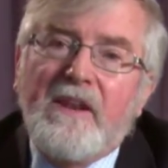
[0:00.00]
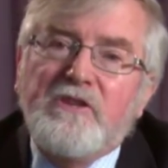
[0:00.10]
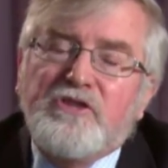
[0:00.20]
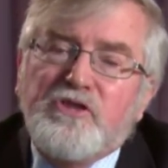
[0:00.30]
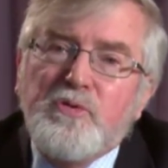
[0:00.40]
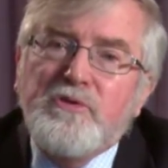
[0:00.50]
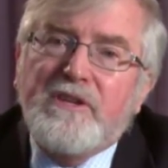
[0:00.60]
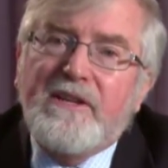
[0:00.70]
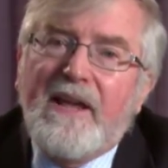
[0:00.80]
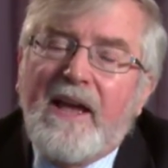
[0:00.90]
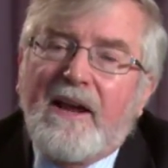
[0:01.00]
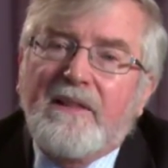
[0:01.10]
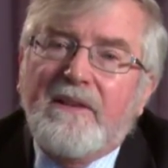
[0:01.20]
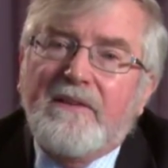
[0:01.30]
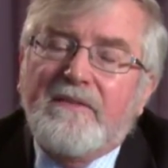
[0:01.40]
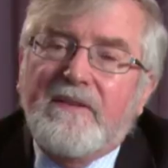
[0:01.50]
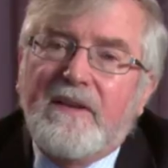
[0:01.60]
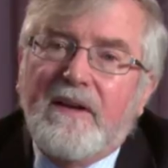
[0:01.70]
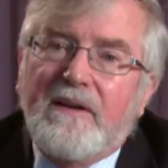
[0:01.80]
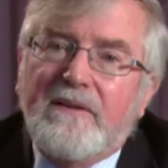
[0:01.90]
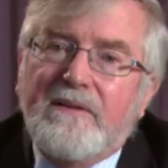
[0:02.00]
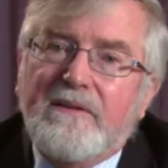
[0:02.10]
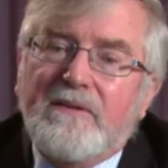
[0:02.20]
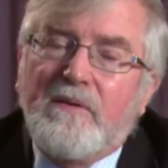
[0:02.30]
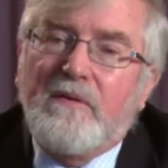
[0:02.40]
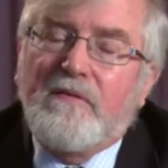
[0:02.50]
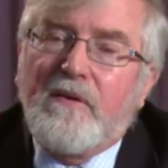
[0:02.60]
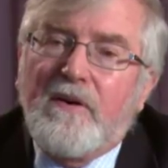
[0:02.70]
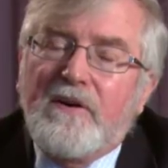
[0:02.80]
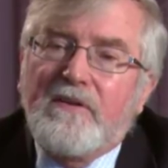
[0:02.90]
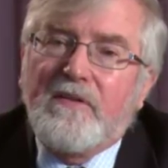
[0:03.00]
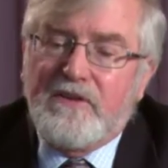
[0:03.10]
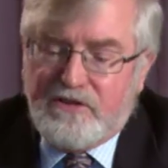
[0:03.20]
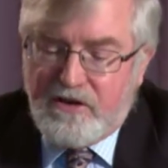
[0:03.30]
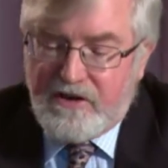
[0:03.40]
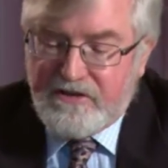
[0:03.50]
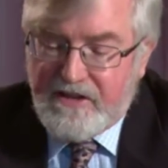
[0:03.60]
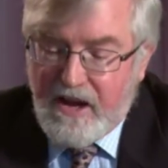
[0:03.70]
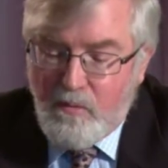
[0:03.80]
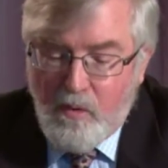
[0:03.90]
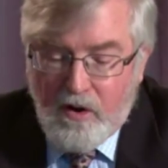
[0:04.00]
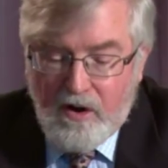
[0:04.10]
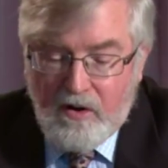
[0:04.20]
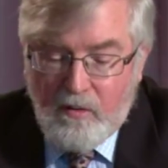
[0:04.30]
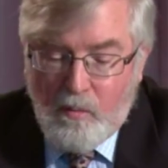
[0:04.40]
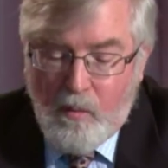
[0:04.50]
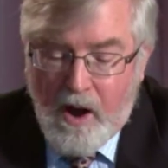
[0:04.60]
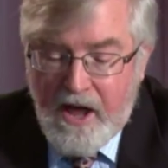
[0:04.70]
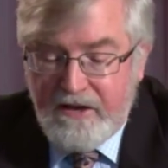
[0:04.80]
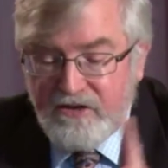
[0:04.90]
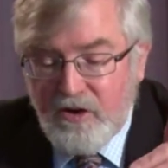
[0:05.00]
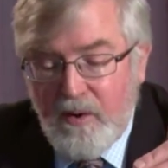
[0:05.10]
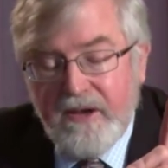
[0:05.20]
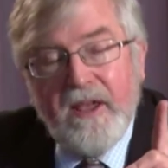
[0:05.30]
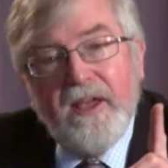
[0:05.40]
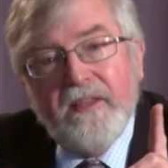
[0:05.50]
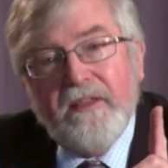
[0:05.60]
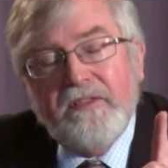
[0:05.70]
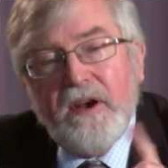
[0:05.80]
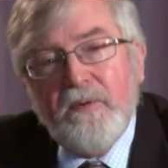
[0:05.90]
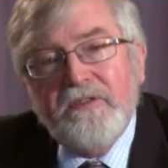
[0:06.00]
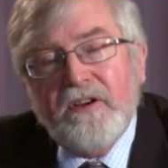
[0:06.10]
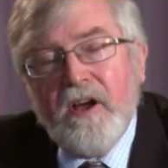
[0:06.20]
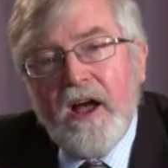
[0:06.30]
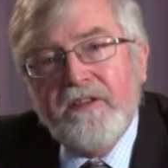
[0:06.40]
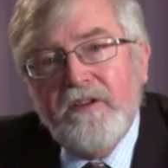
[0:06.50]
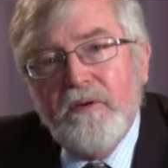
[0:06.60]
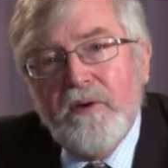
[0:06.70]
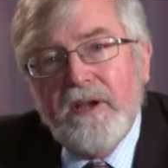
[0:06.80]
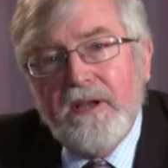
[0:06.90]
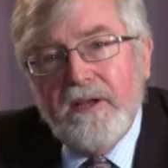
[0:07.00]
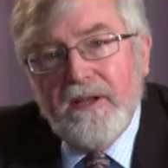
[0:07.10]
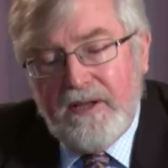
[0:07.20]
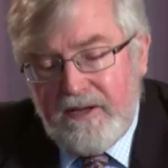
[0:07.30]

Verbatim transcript: In choosing ecclesia to refer to the church, they were, one, showing that there was a continuity